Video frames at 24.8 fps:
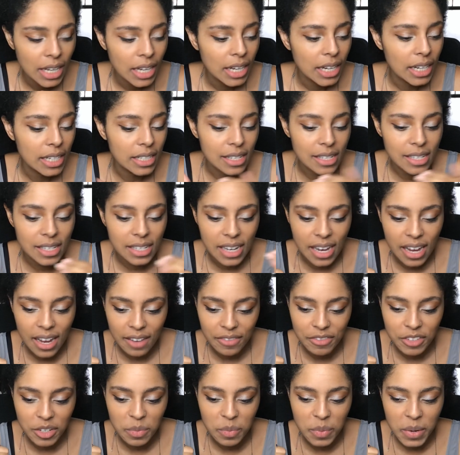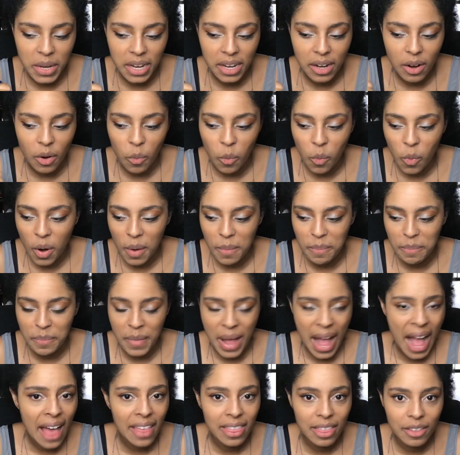It doesn't have to be a warm
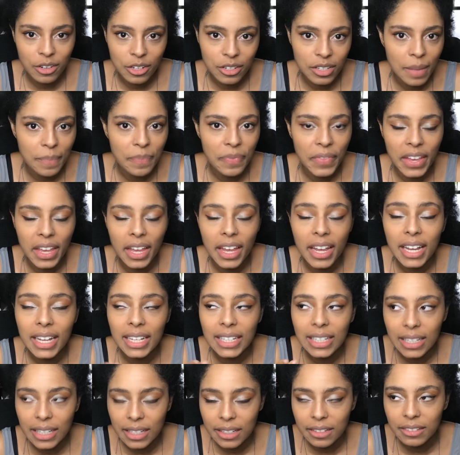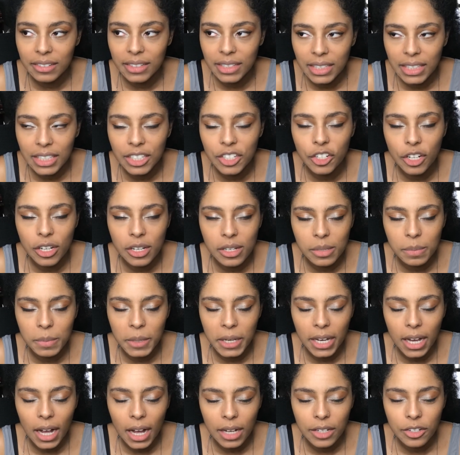bath or something. It can literally just
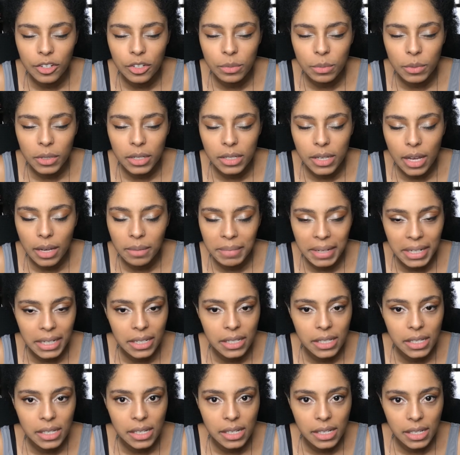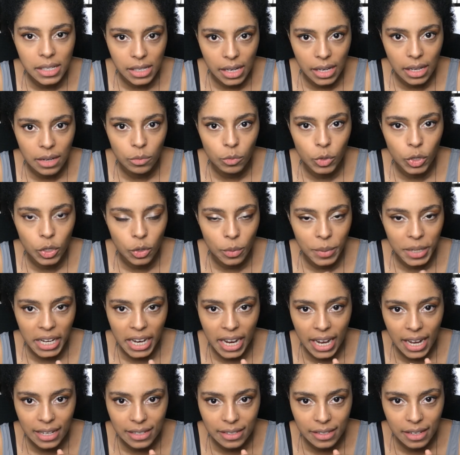be, I just want 10 minutes to sit with nobody
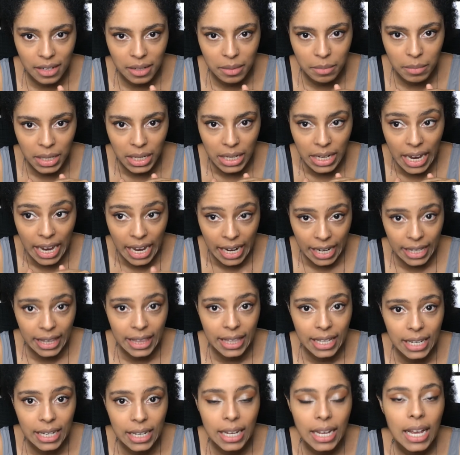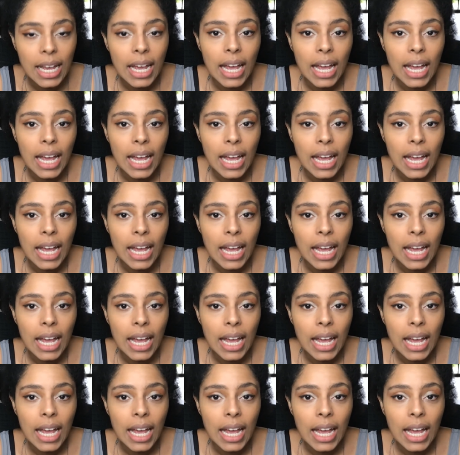asking me anything,